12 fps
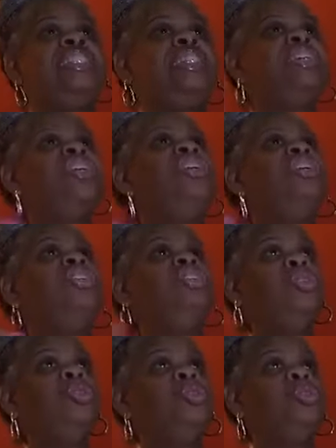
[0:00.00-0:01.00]
Because I said
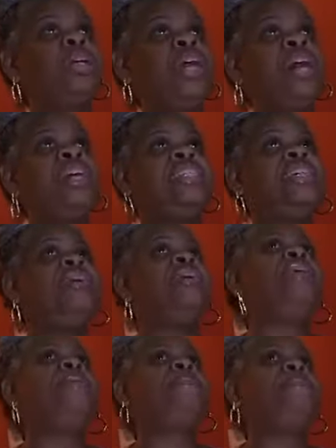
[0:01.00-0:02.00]
you
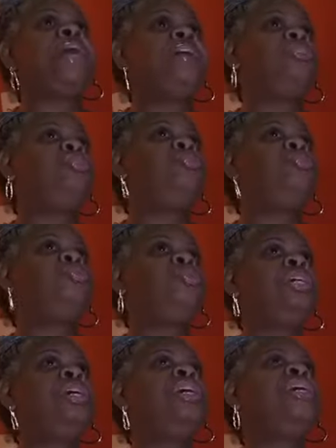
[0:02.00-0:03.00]
Castle and then
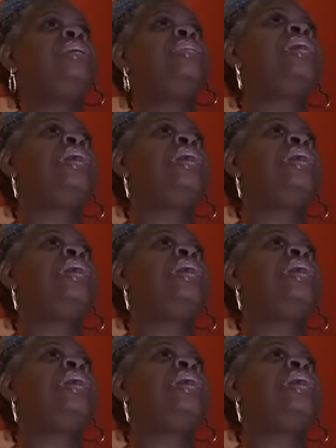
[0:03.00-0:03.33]
Matthews,